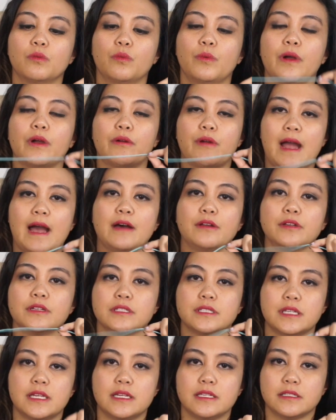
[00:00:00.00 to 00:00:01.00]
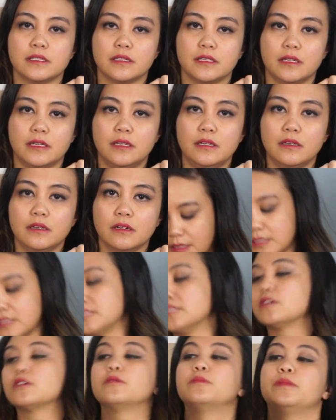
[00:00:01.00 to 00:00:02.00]
wear out as easily.
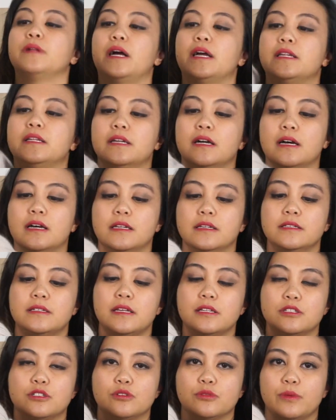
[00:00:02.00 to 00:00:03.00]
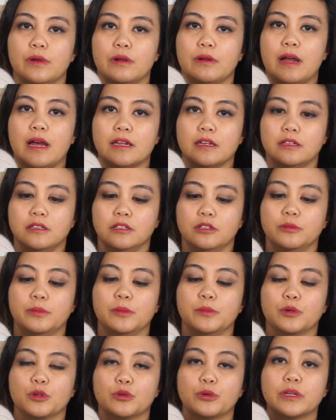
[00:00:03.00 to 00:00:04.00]
Single plied yarn tends to wear out a little bit
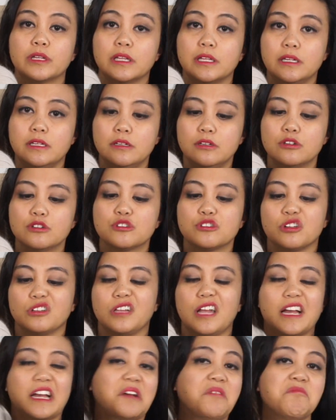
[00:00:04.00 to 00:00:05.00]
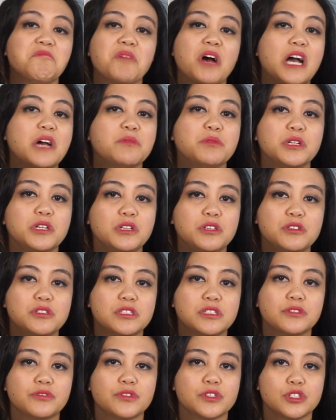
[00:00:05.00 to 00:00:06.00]
more quickly, so I wouldn't use
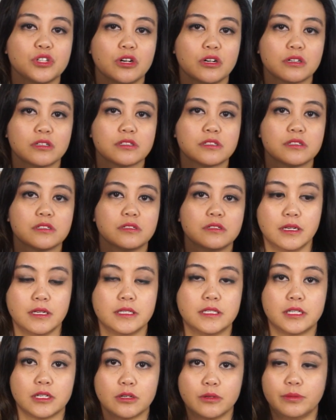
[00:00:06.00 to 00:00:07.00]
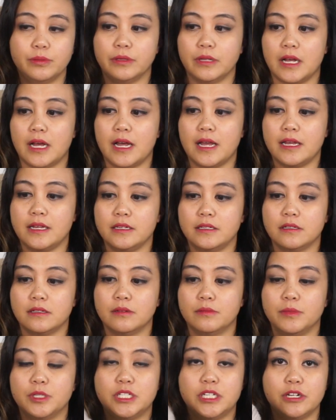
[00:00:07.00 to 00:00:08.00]
this for socks. Single plied
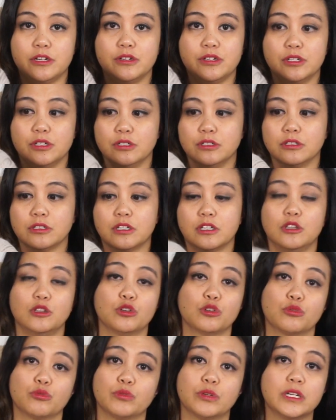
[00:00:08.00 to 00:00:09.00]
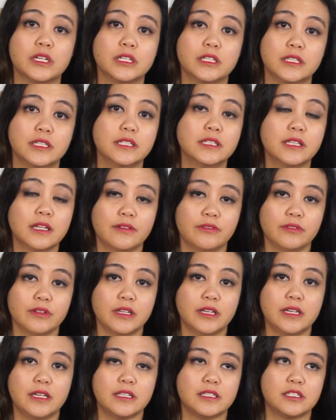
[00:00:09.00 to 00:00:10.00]
material can look really
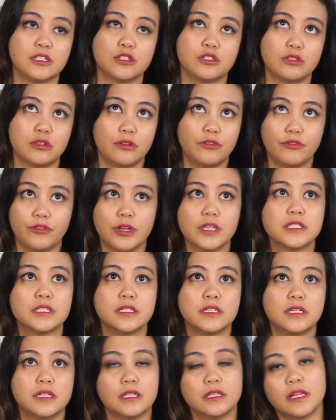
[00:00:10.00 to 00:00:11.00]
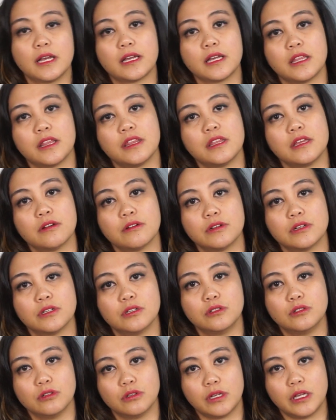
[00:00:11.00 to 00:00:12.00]
lovely. It's just so fuzzy and ethereal
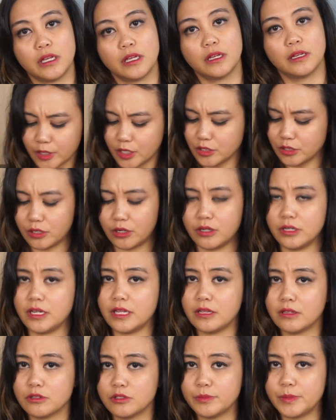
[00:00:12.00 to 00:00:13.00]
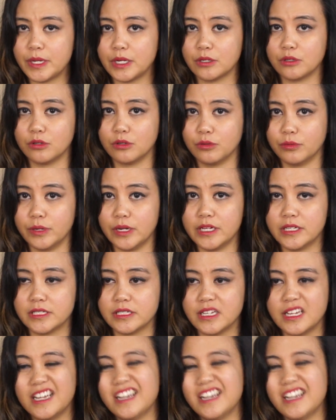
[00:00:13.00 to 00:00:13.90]
looking. Sorry, neither is better or worse.